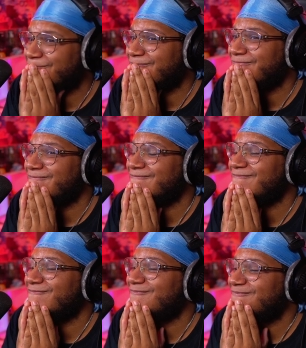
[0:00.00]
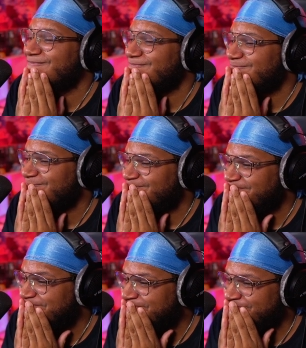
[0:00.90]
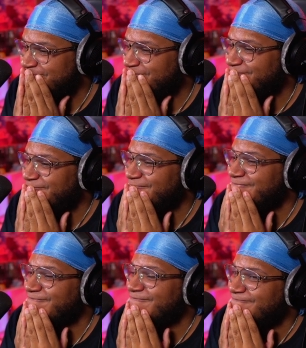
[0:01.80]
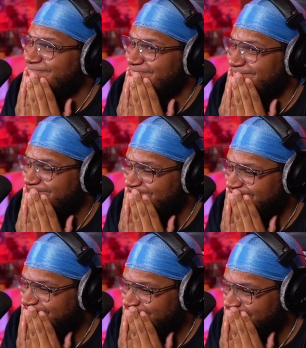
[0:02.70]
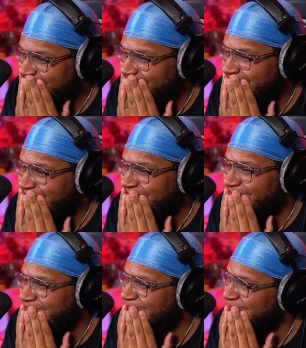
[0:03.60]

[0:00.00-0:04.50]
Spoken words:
[no speech]